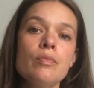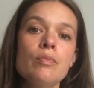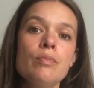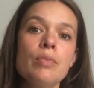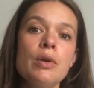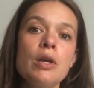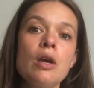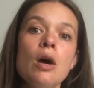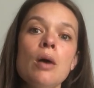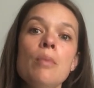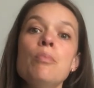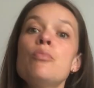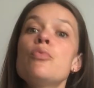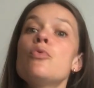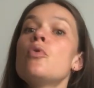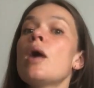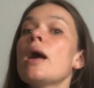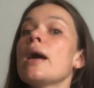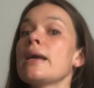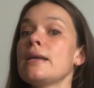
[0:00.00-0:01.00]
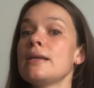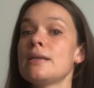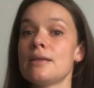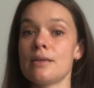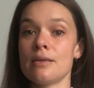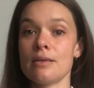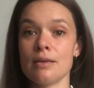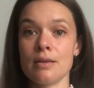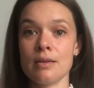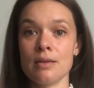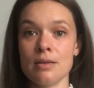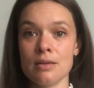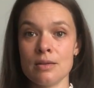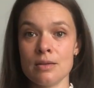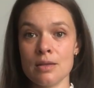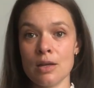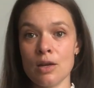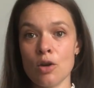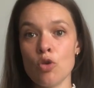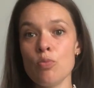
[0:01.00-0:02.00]
become bright,
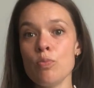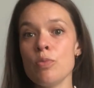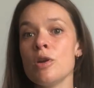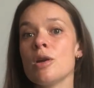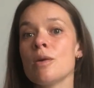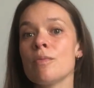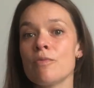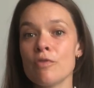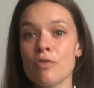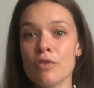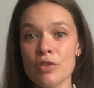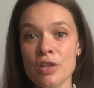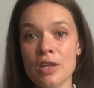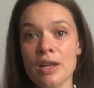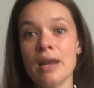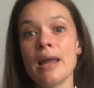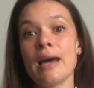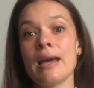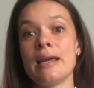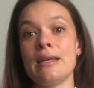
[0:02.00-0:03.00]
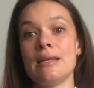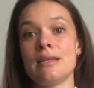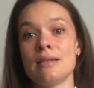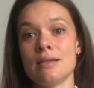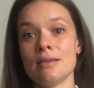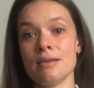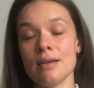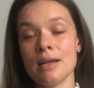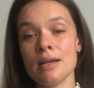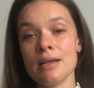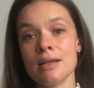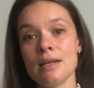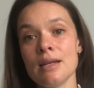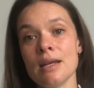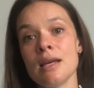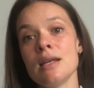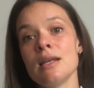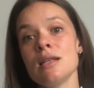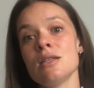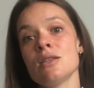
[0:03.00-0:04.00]
open up for the light, and it
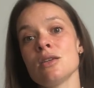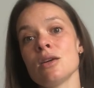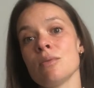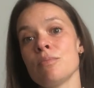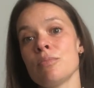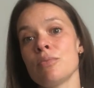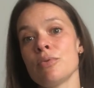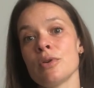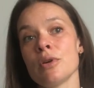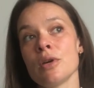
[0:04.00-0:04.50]
ends up